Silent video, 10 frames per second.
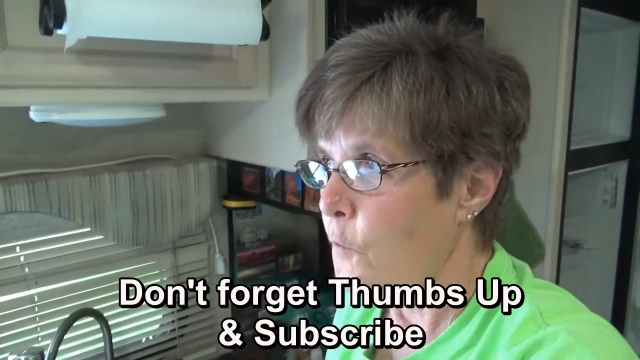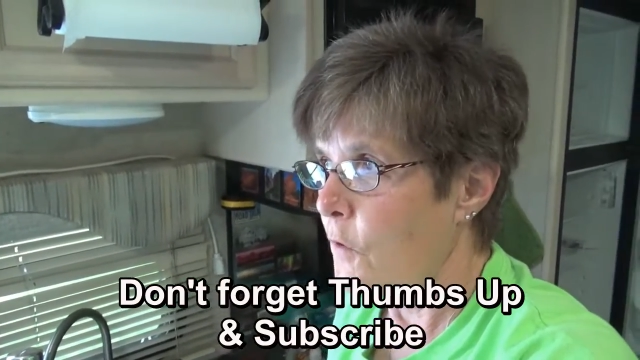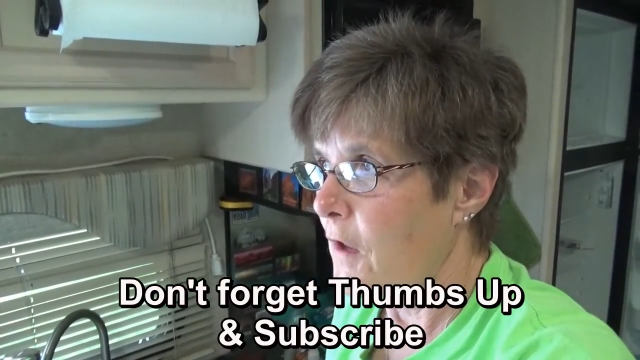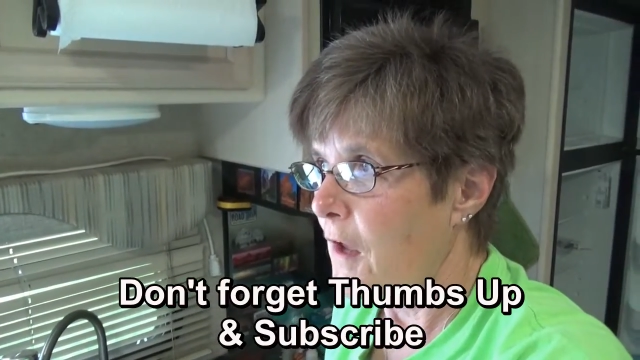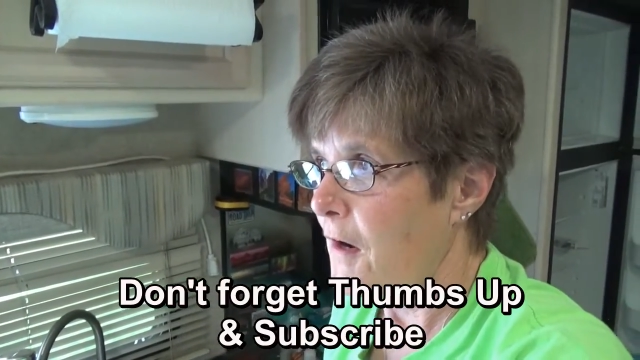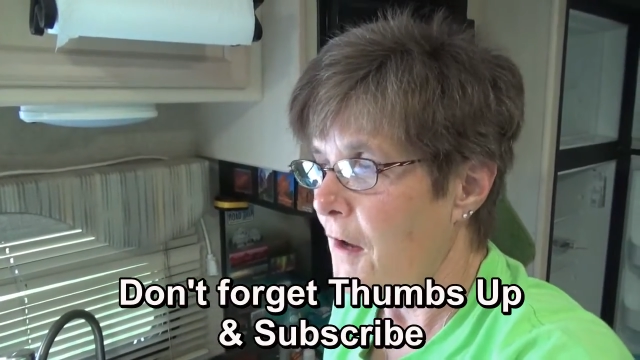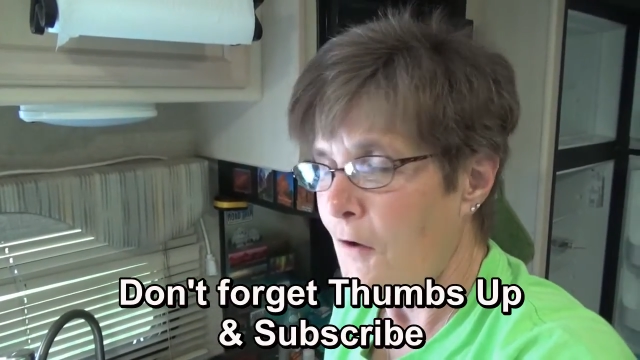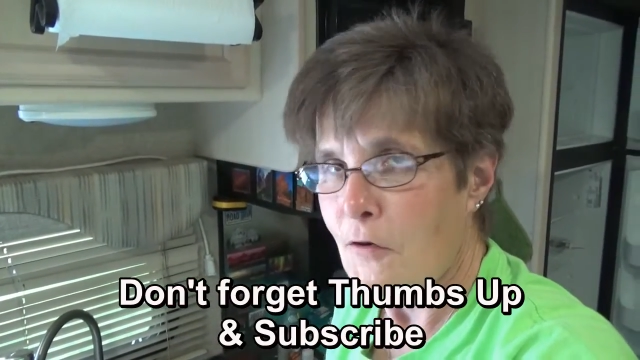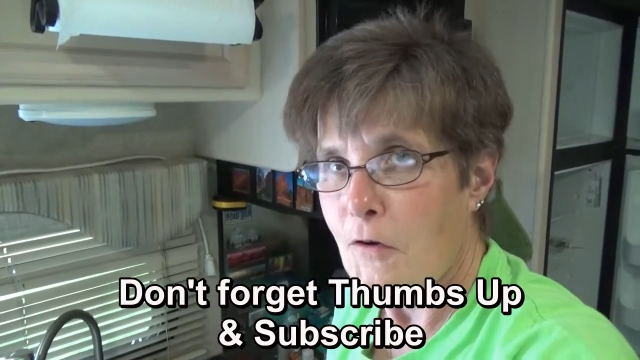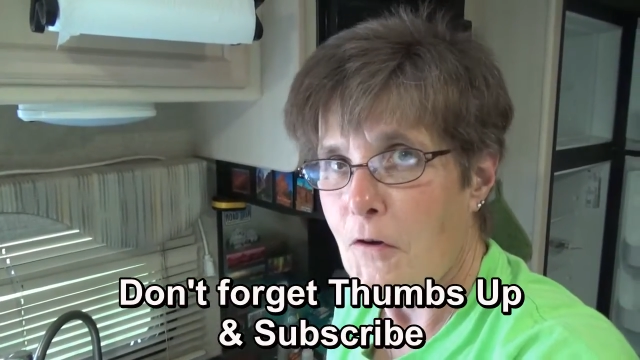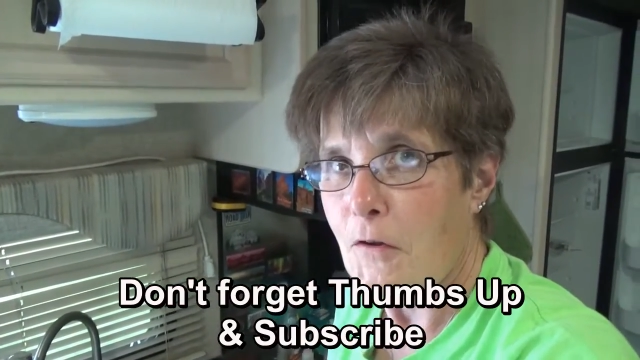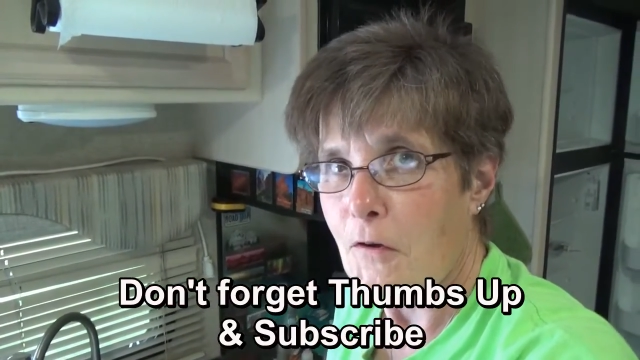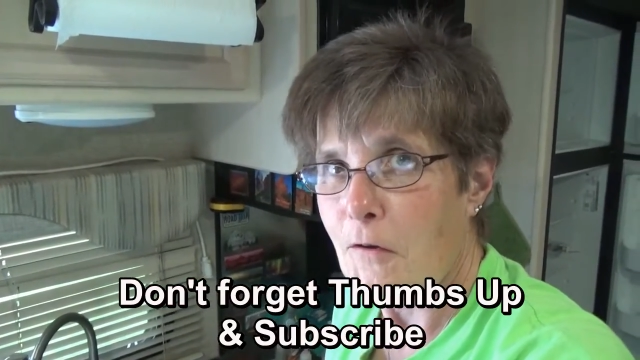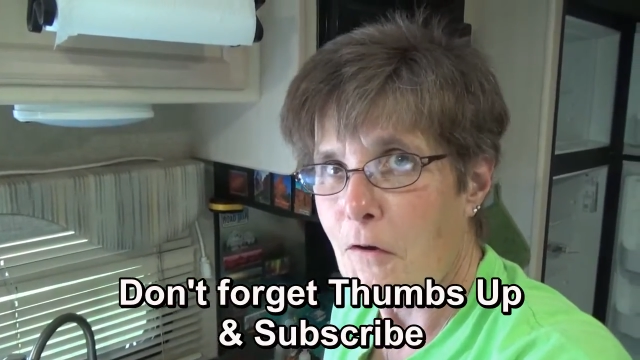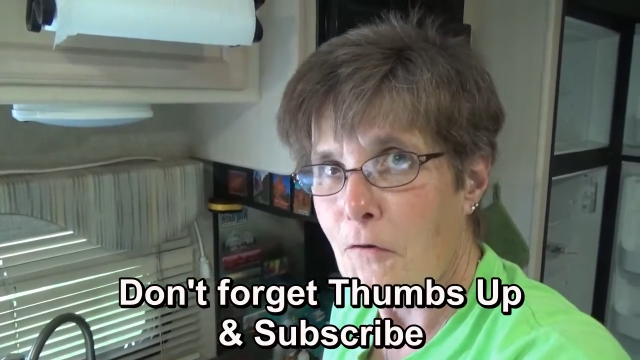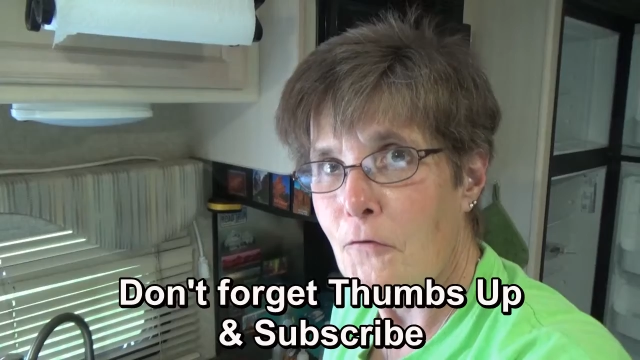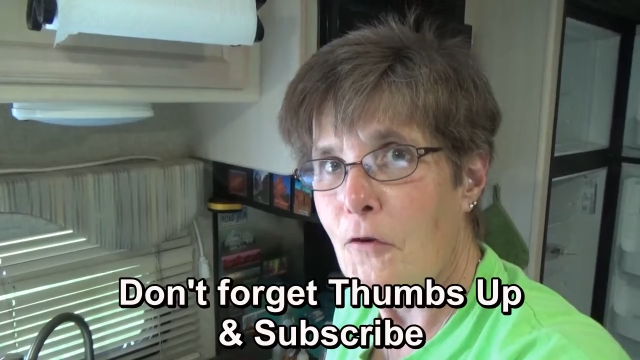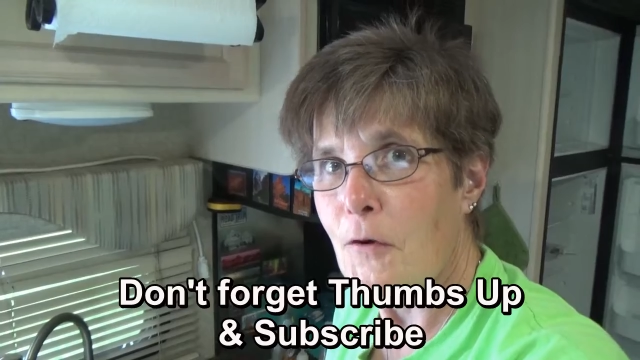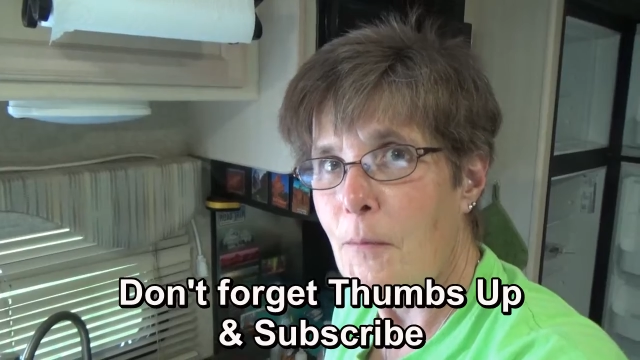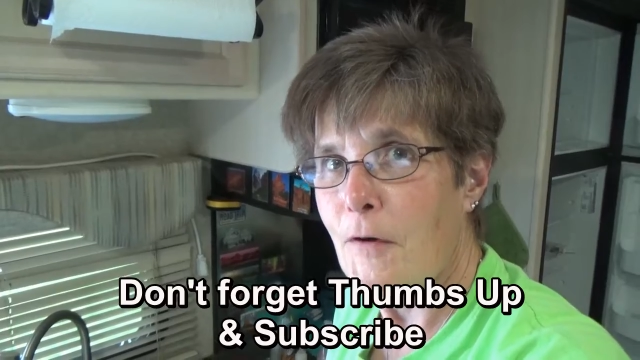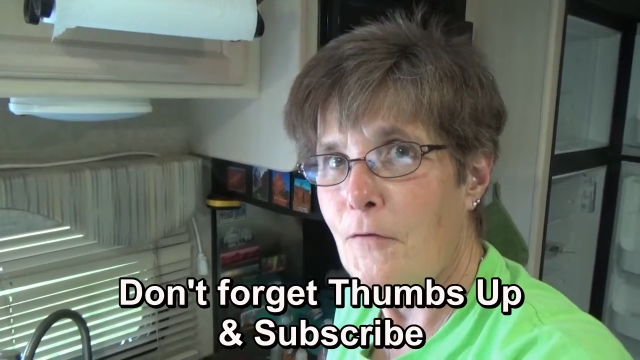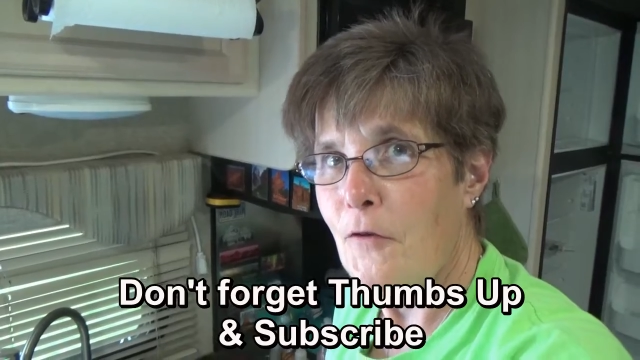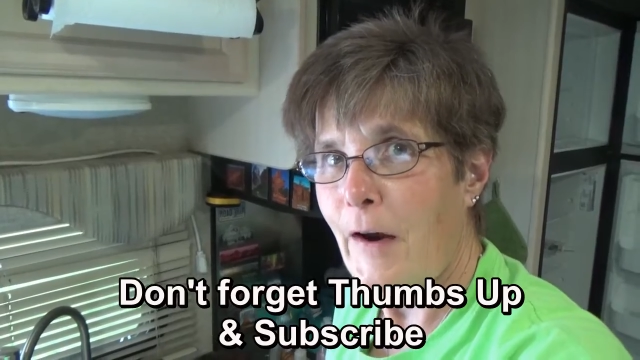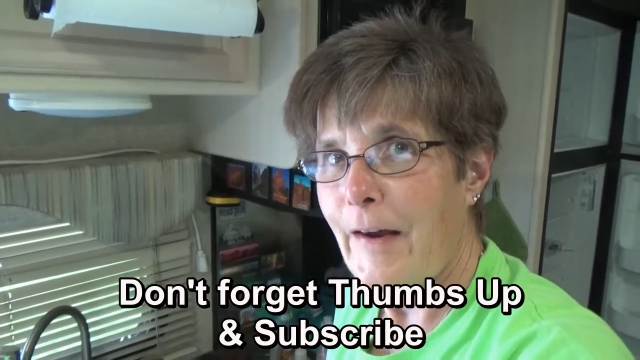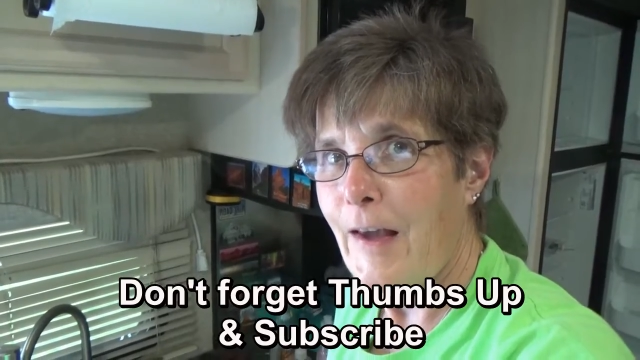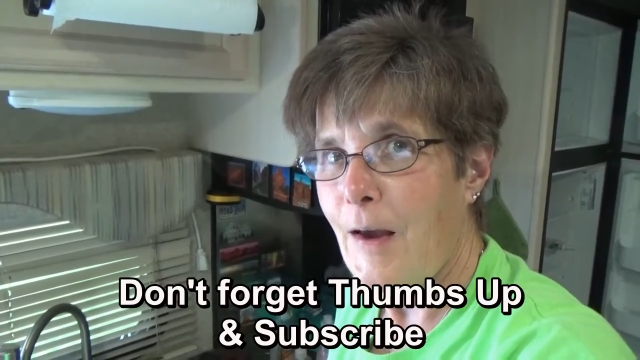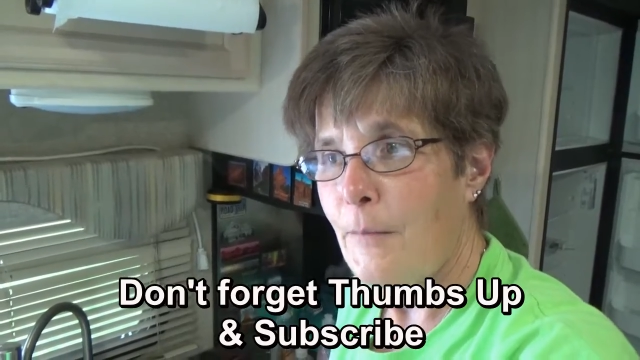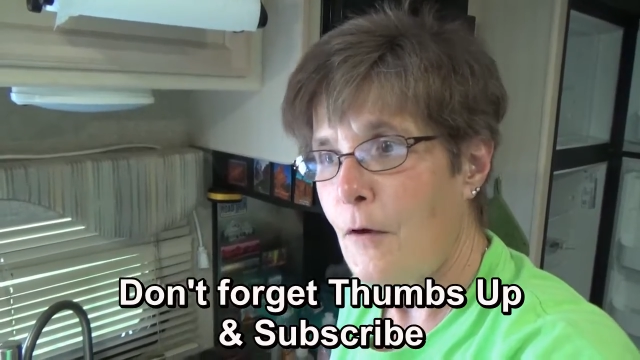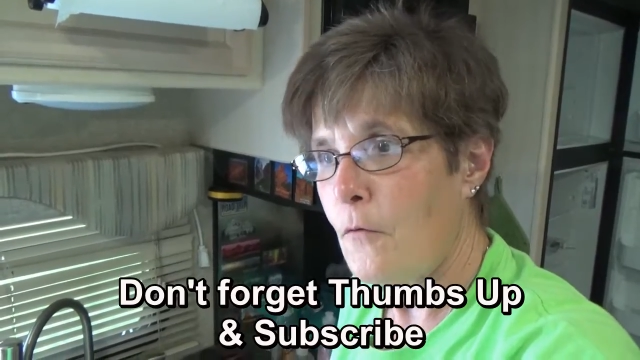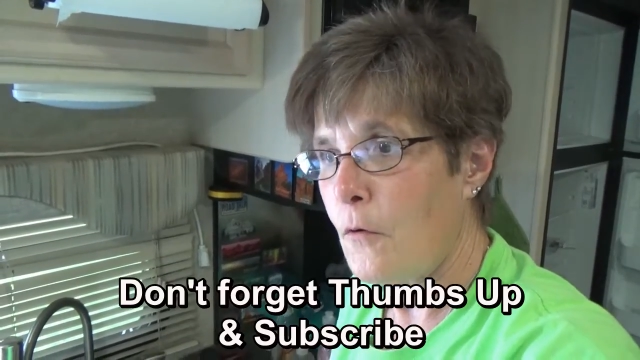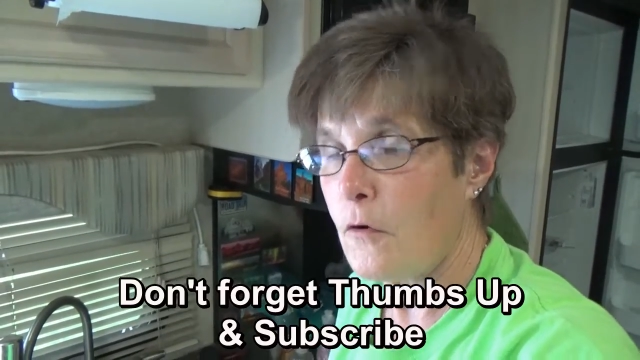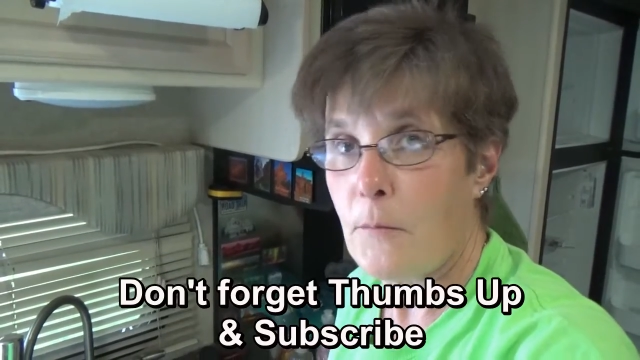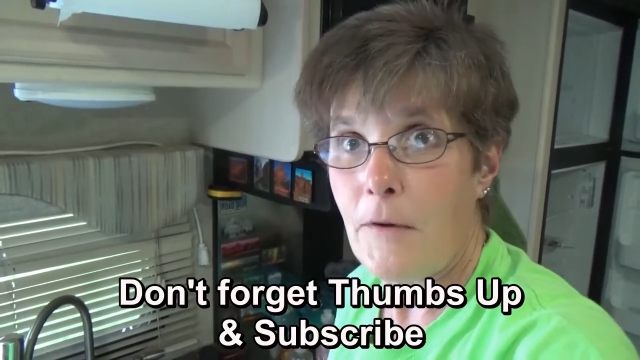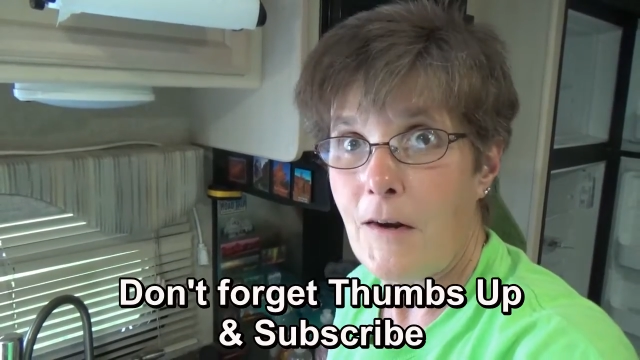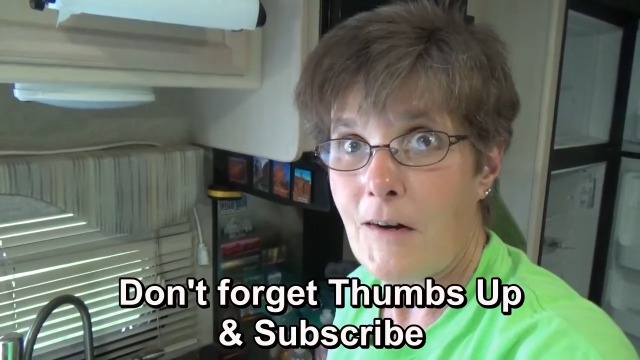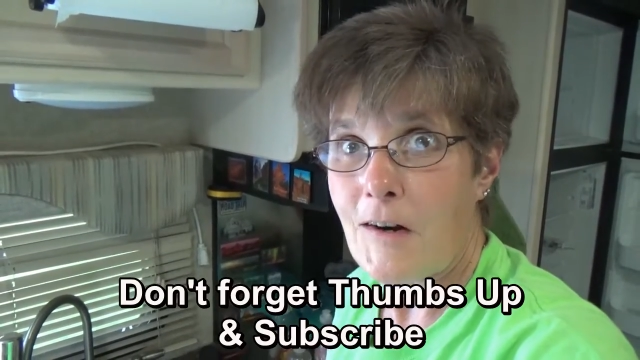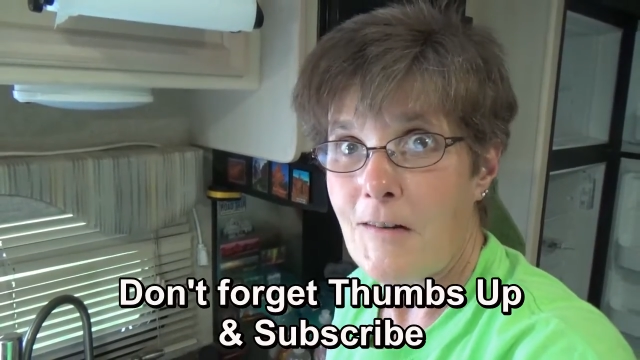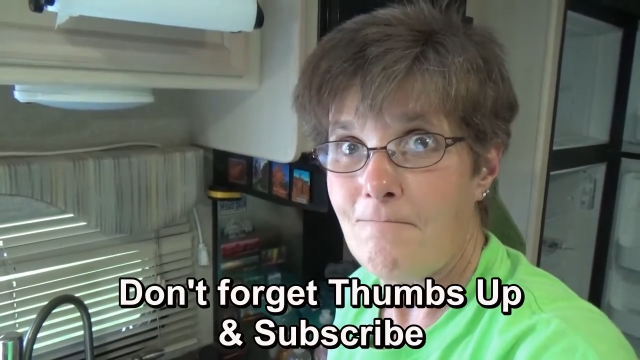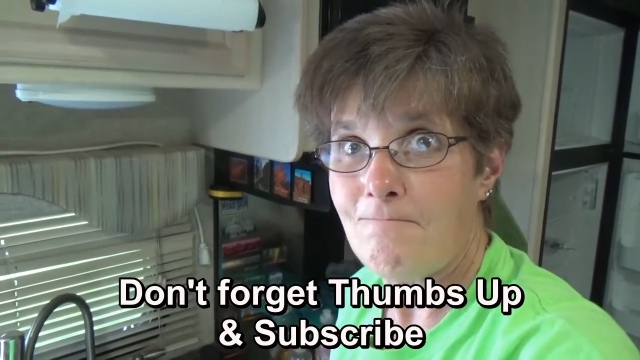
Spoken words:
we head out to another long trip of dry camping where we're dependent on it.